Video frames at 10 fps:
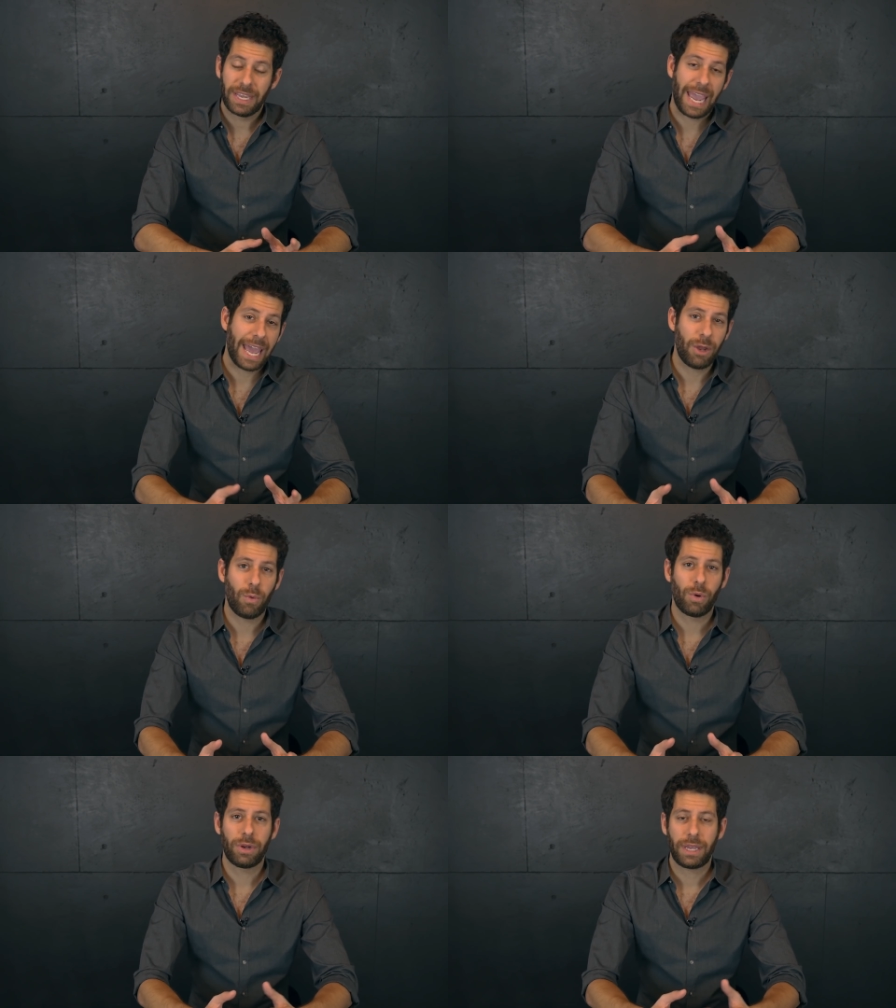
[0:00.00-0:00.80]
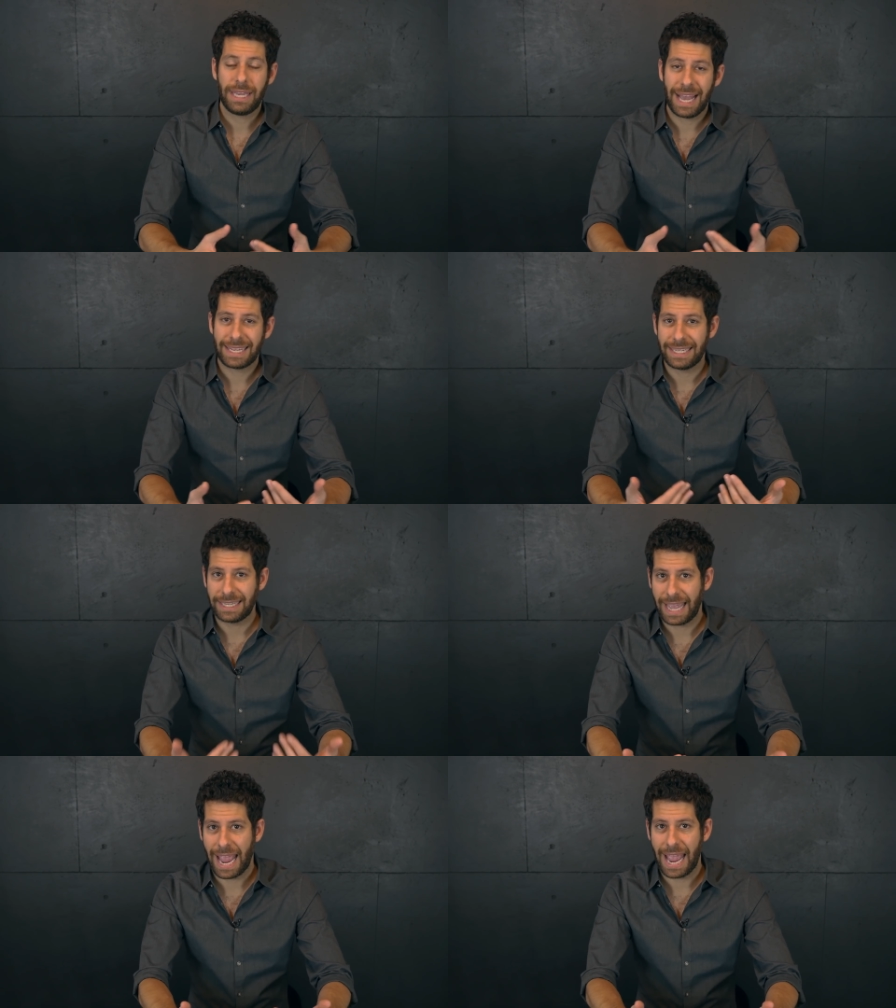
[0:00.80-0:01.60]
Can it work? Yes,
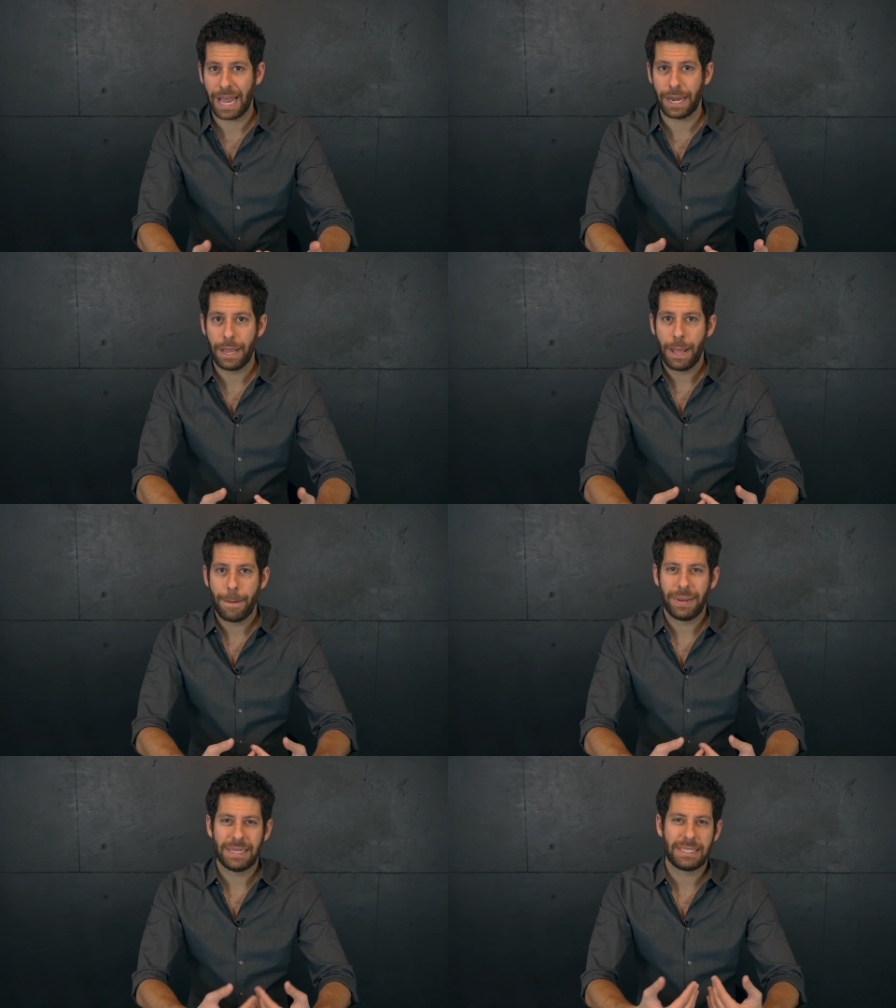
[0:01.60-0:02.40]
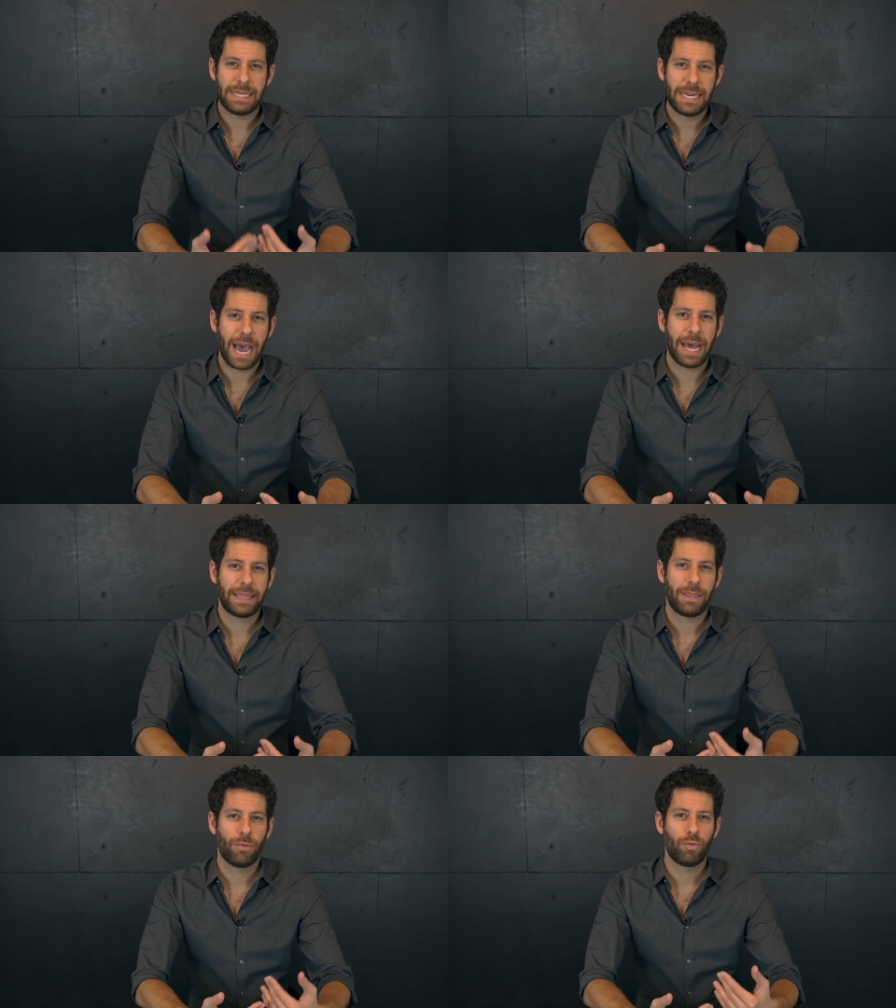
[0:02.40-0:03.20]
it can, but it's
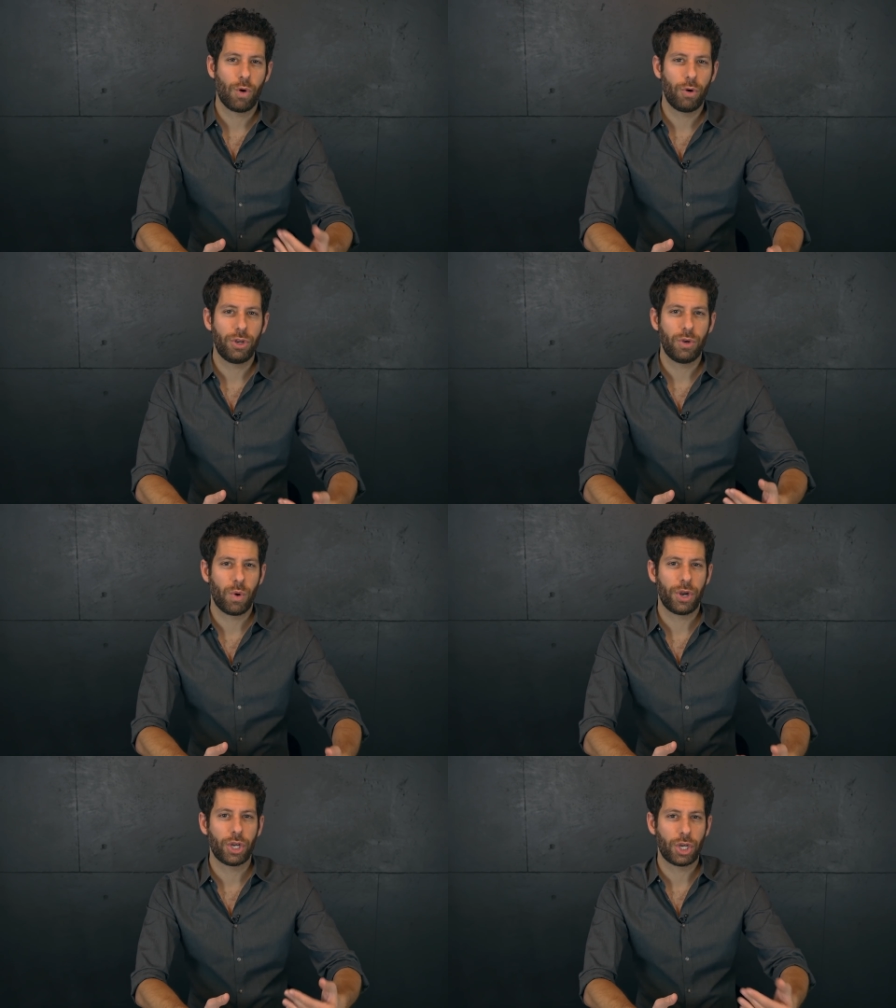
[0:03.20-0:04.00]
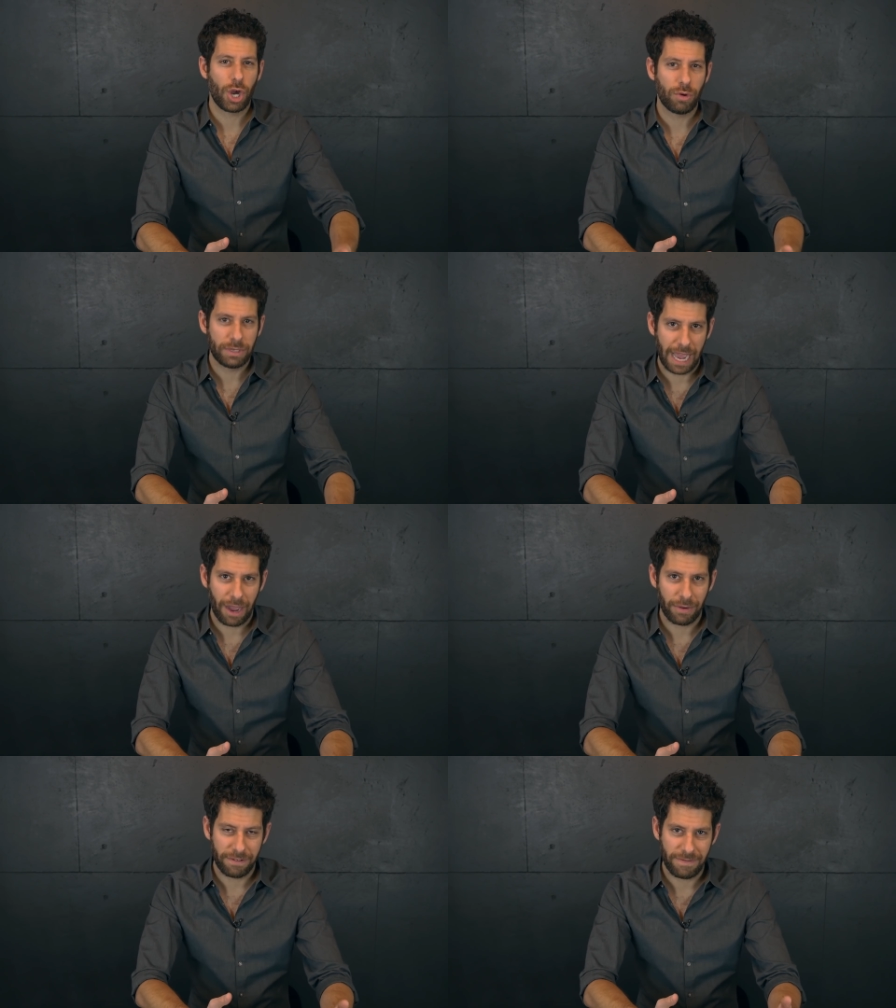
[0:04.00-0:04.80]
not the road you want to go
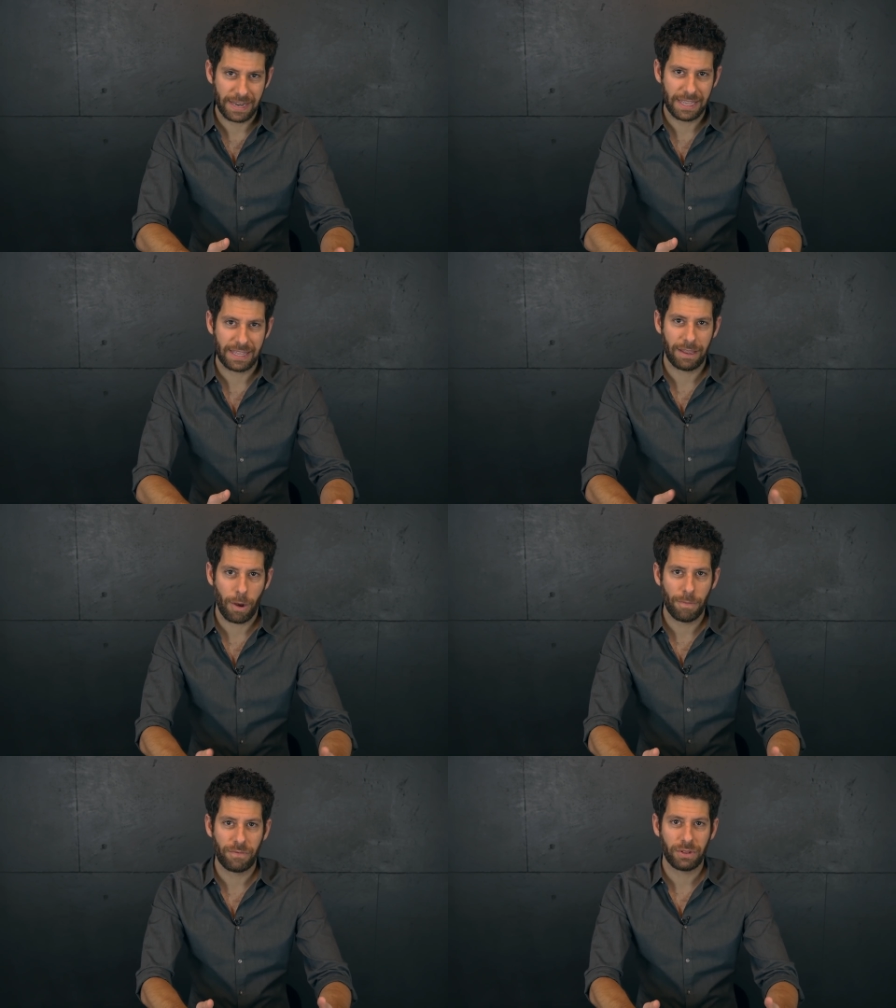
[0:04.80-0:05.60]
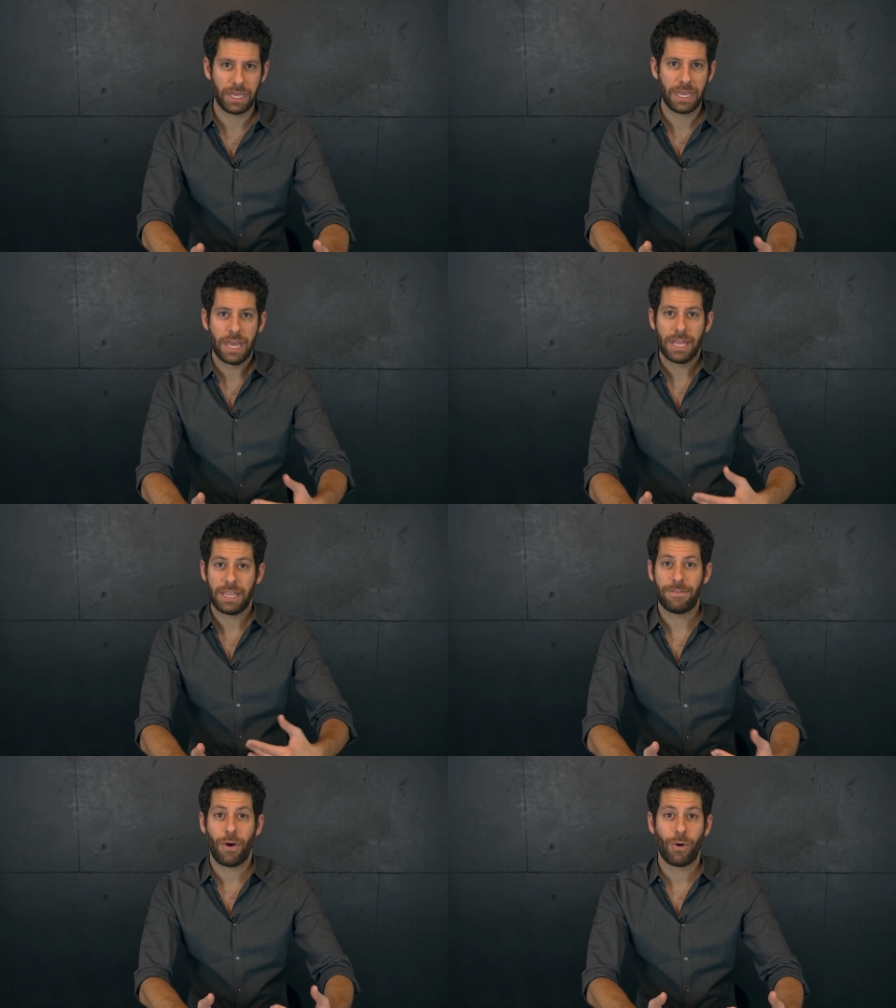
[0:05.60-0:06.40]
down. If anything, hopefully
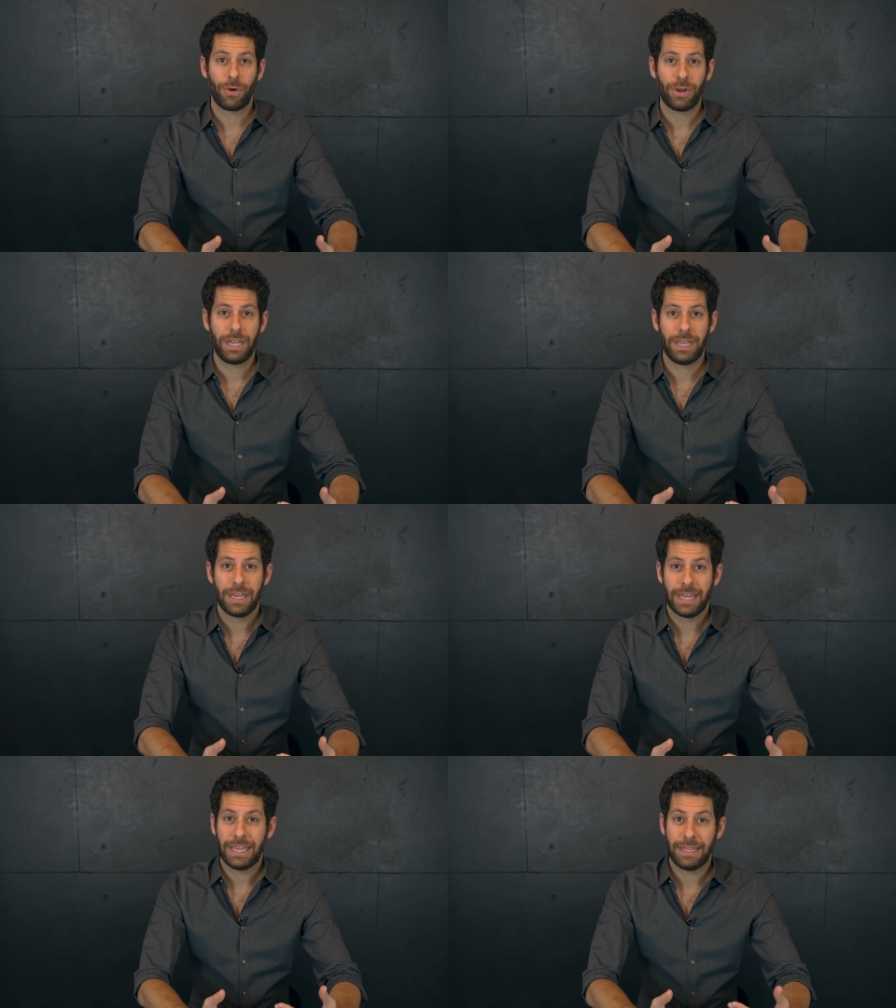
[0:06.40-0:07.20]
they've already